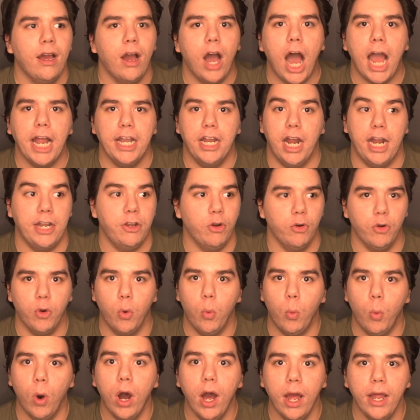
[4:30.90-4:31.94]
I don't know
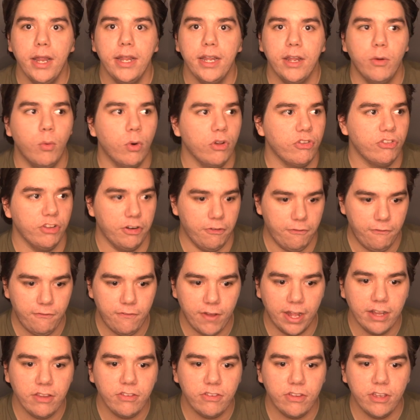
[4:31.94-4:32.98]
what. It wasn't
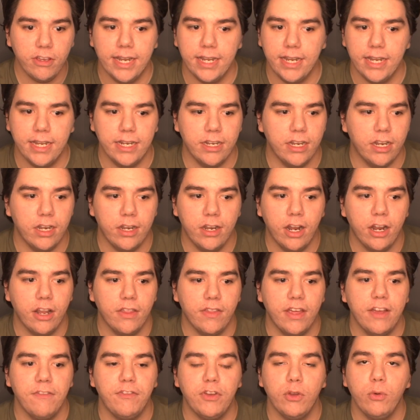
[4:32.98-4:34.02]
offensive. None of
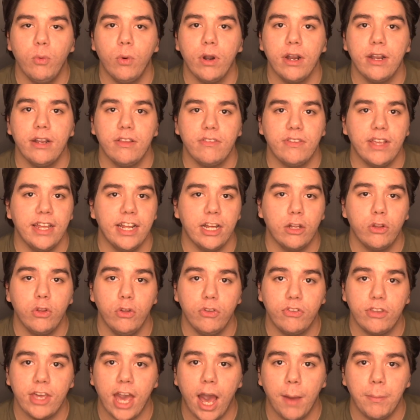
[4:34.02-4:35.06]
that. If you wanted to say
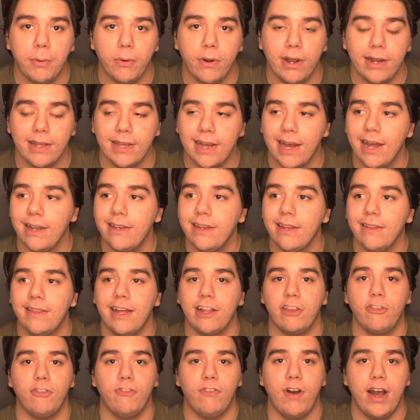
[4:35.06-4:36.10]
includes copyrighted content,
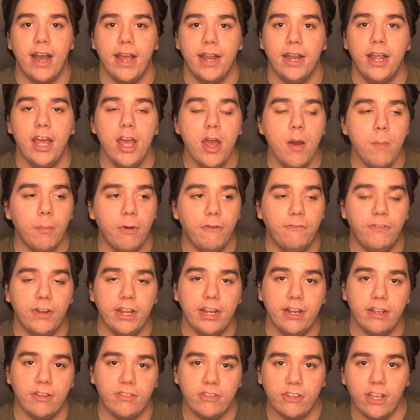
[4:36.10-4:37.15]
that's fine. But for
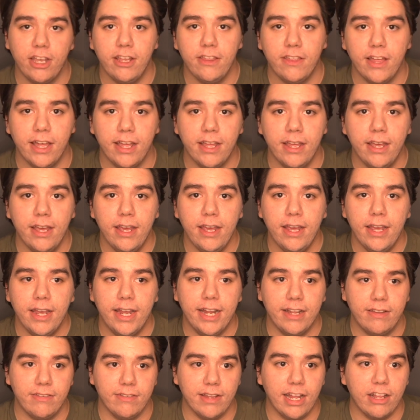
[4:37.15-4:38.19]
you to say that
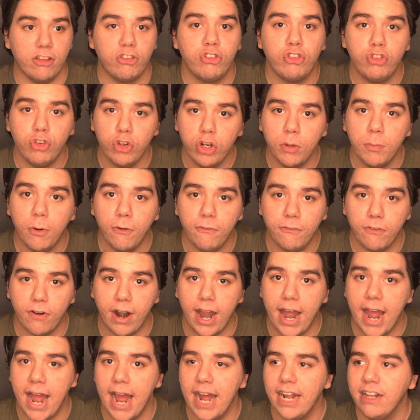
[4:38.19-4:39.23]
it's not suitable
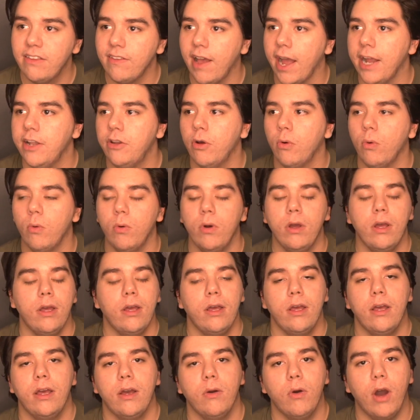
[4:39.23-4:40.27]
for ads, I don't
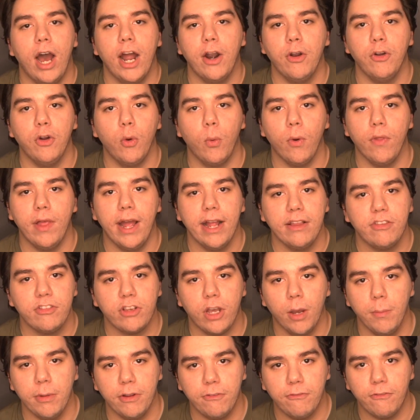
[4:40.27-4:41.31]
know where that's
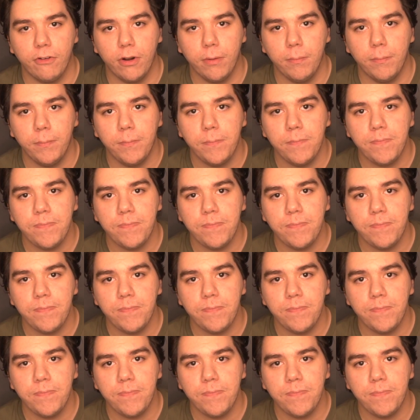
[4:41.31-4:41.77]
coming from.